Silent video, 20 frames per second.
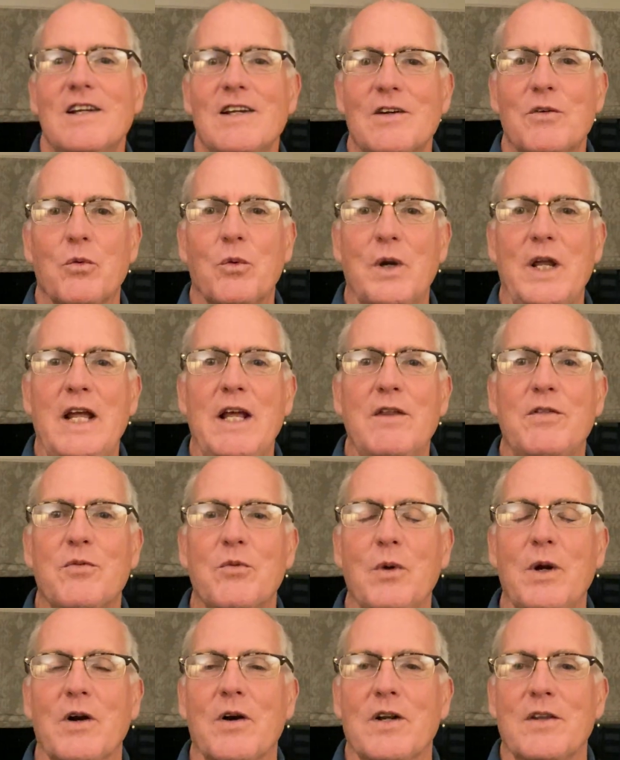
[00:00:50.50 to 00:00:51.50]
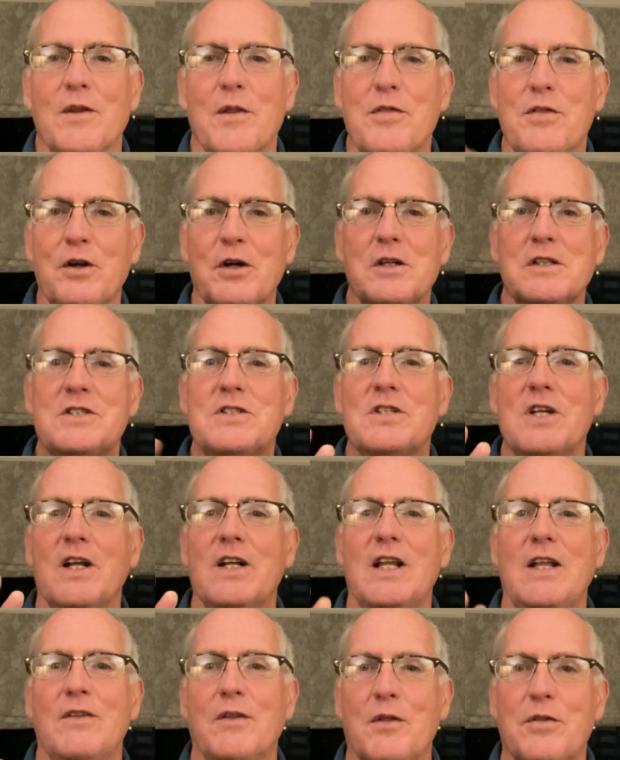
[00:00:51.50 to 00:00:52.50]
wreath. We are in the third
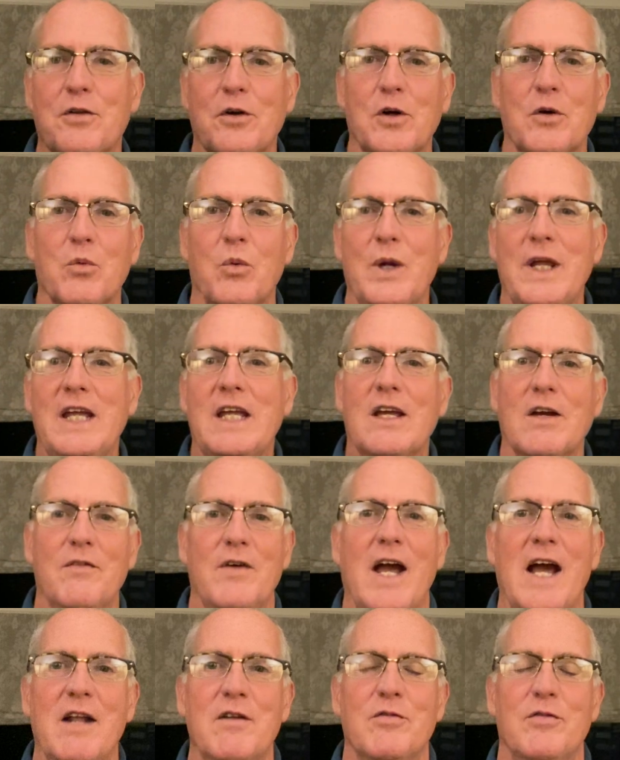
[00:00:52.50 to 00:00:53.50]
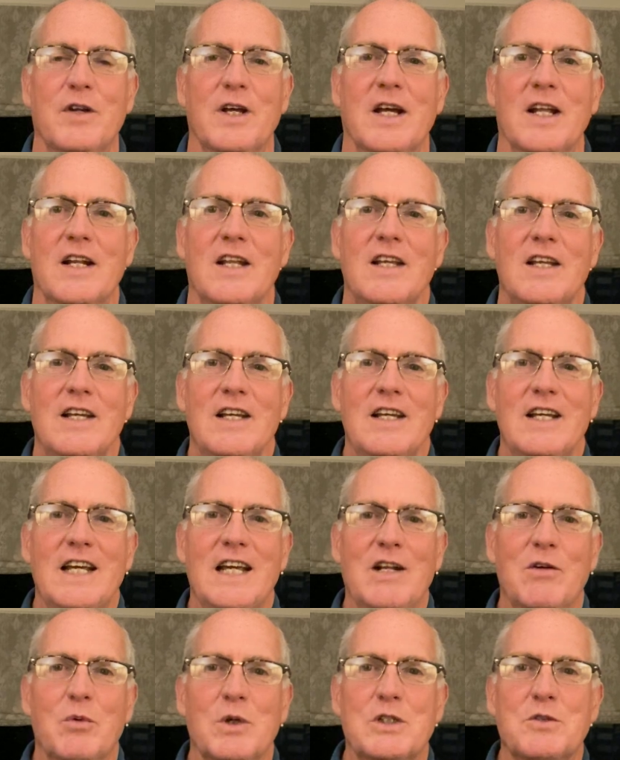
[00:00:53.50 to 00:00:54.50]
Sunday, the third week of Advent,
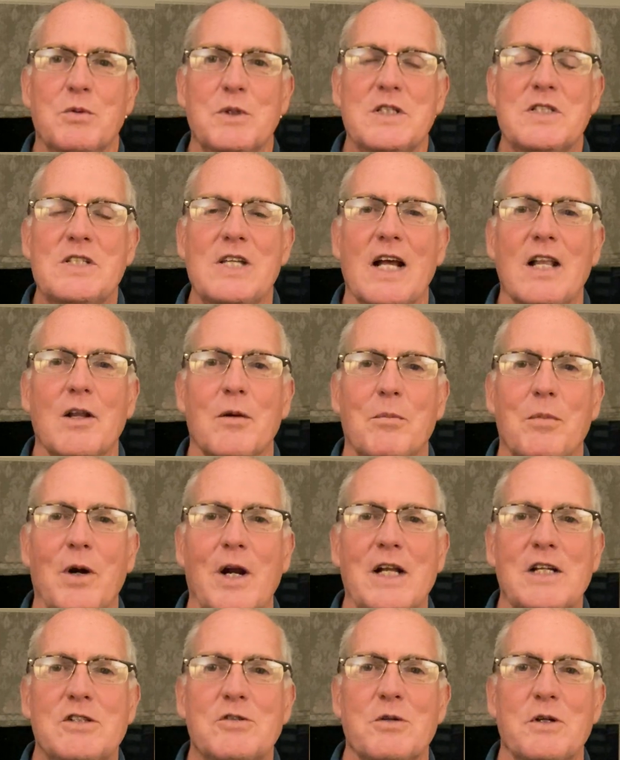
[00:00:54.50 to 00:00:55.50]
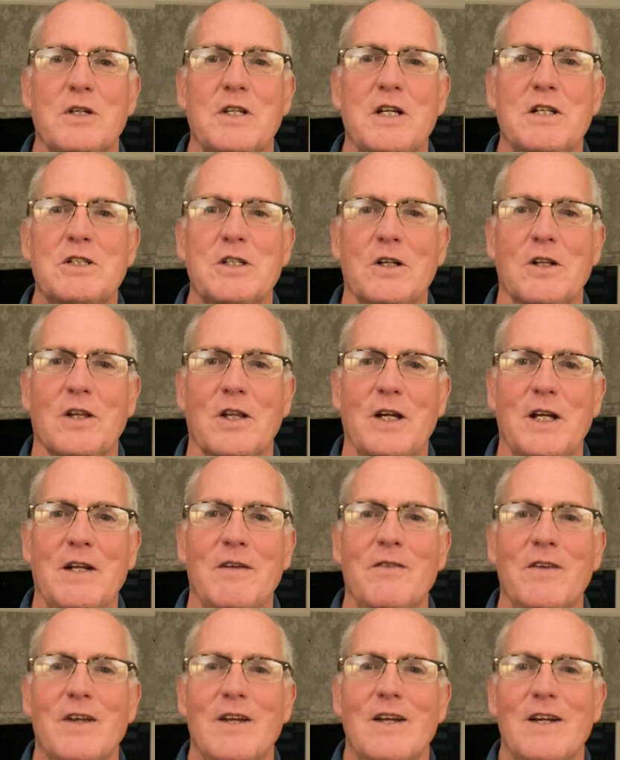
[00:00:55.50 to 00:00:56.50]
in which we celebrate traditionally
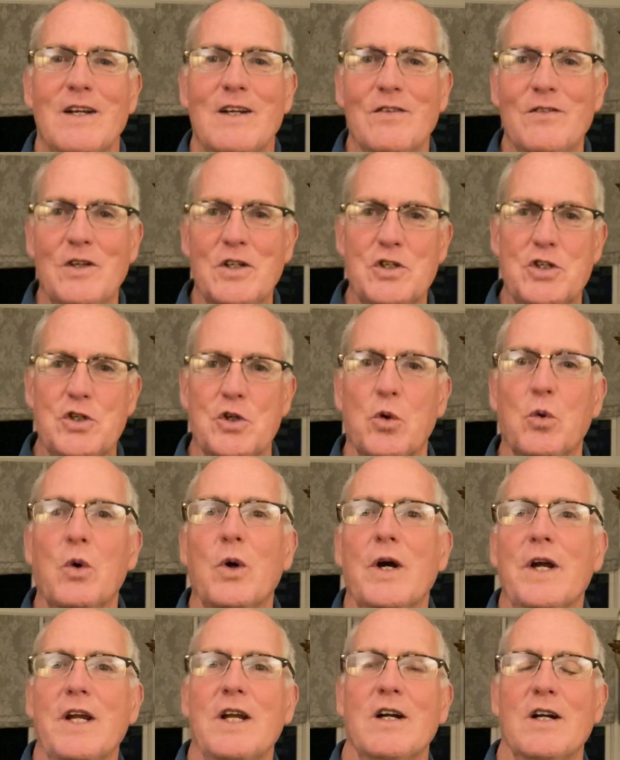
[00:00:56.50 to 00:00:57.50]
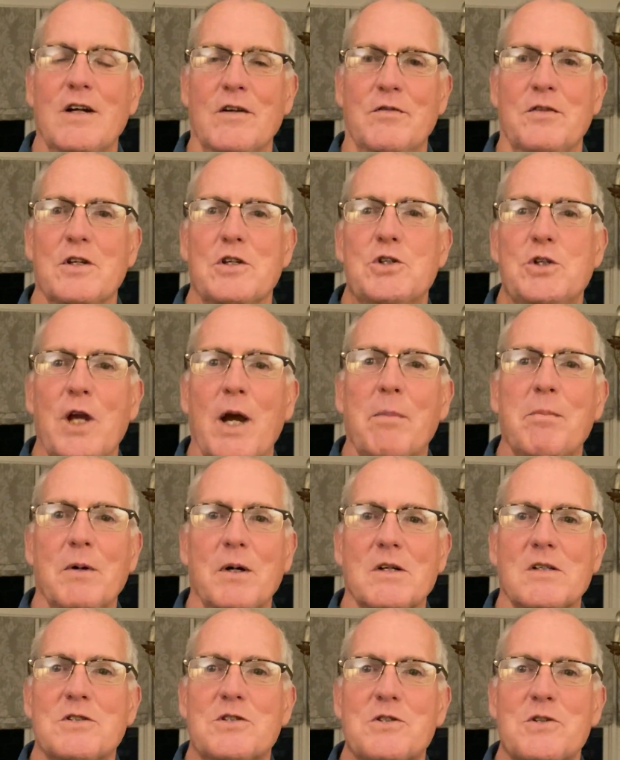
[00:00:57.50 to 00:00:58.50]
the joy of the
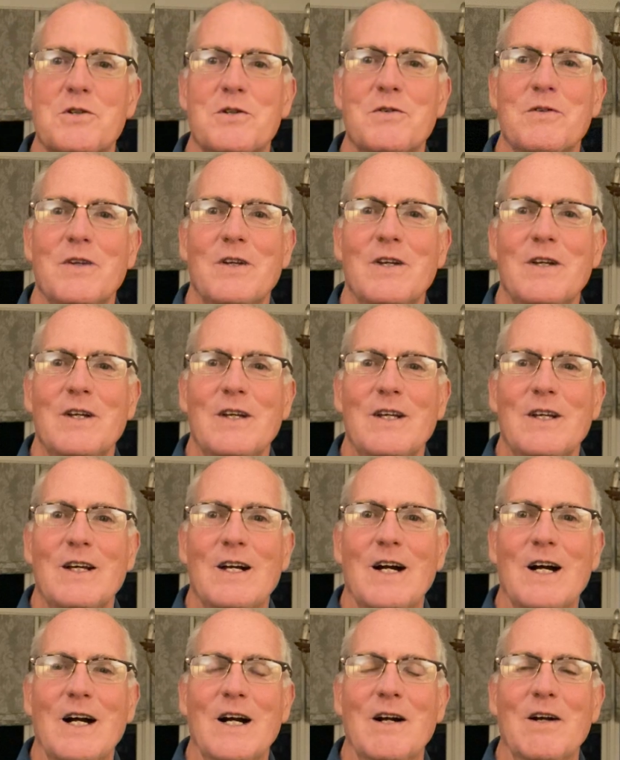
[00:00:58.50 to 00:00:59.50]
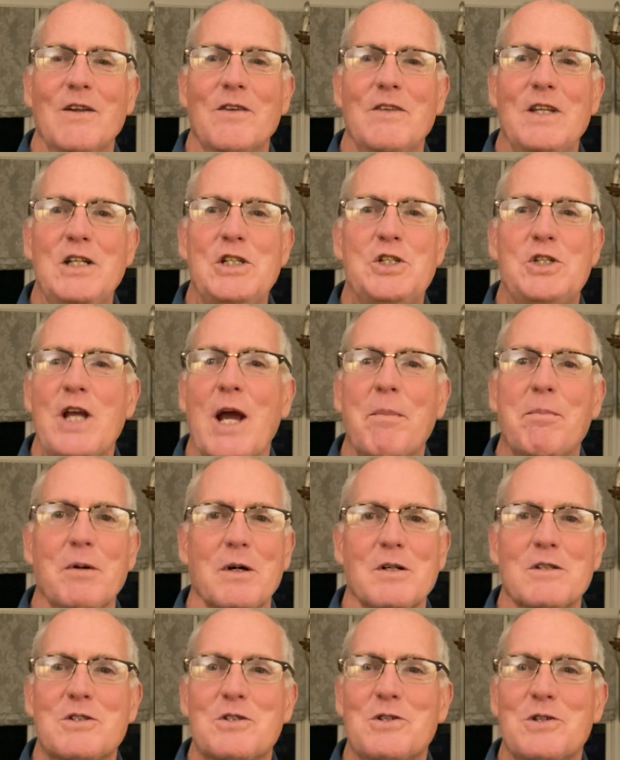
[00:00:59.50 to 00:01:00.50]
shepherds. These
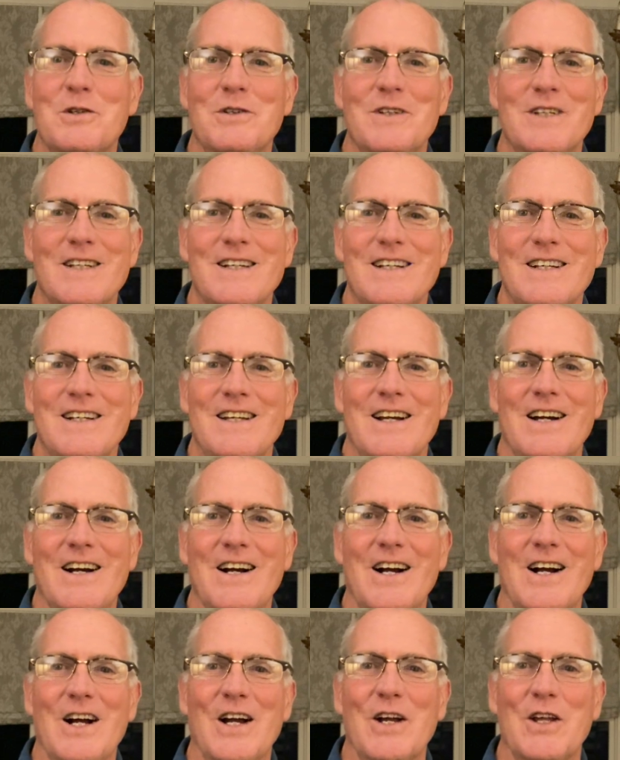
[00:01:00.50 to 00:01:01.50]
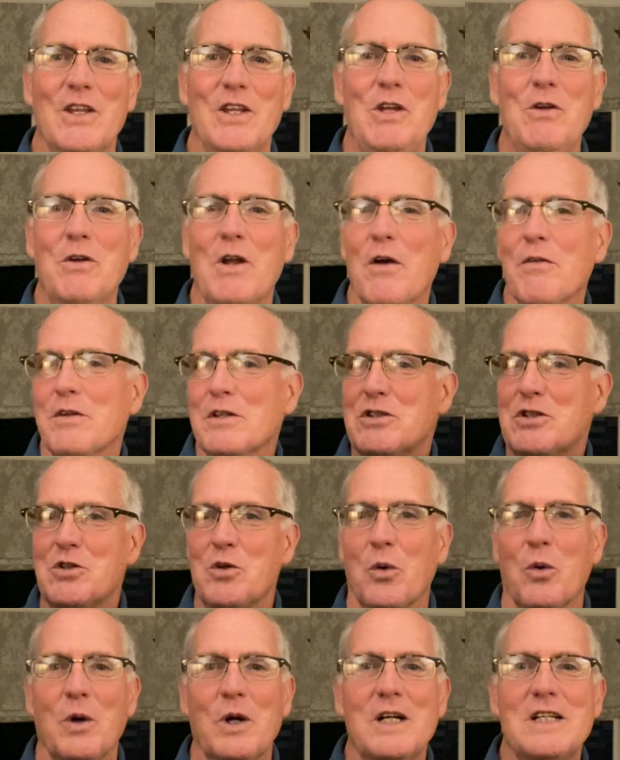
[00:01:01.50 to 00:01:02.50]
shepherds, you know the
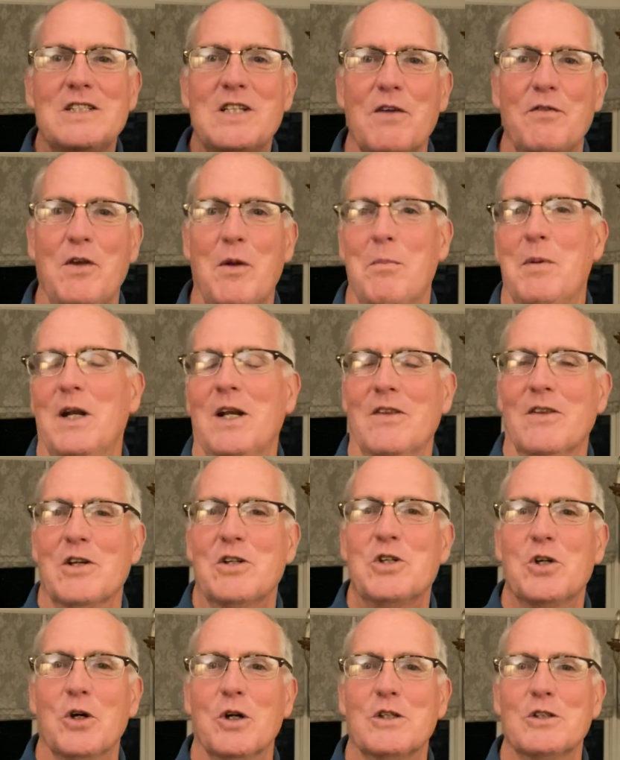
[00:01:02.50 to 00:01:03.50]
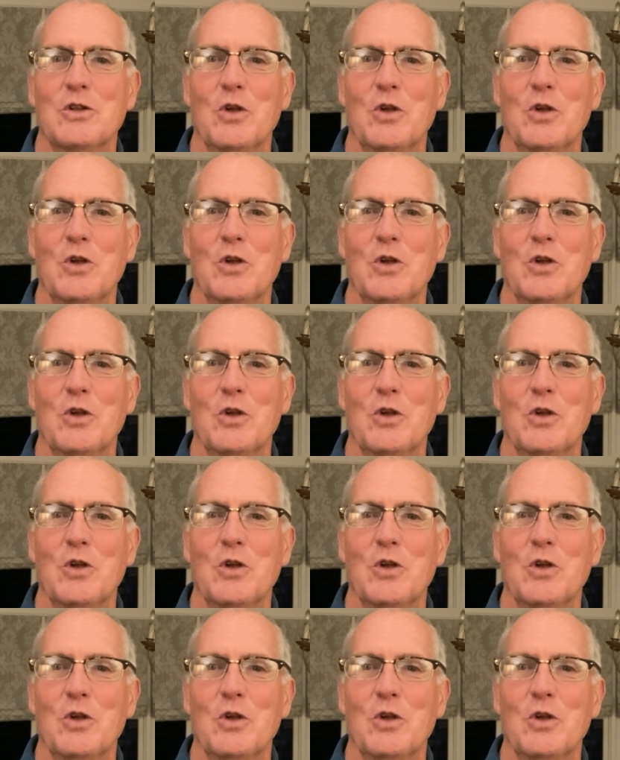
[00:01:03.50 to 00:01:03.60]
stories if you've been in the church